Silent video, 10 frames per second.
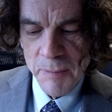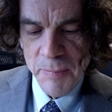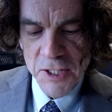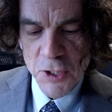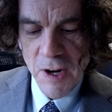
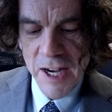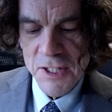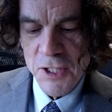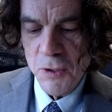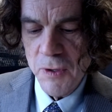And
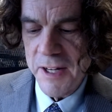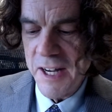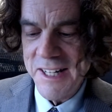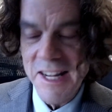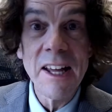
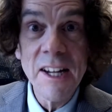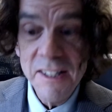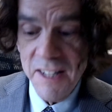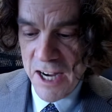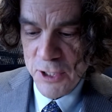
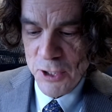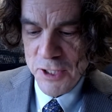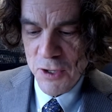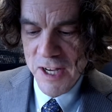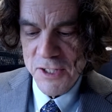Indiana
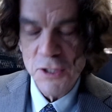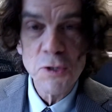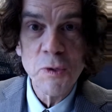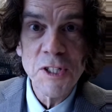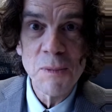actually
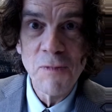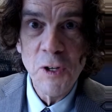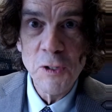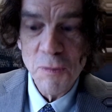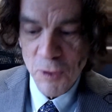tries to
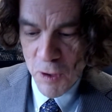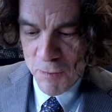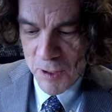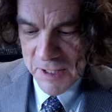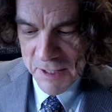switch some votes
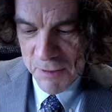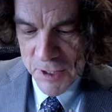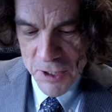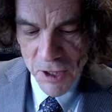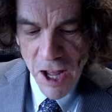from Grover
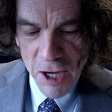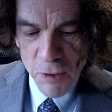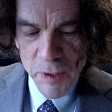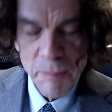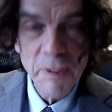Cleveland to
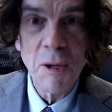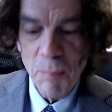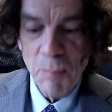Lockwood,